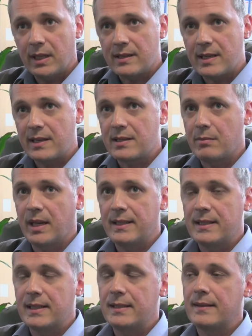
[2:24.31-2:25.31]
It's
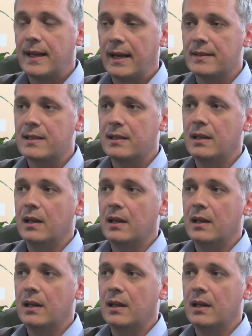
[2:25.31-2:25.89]
estimated that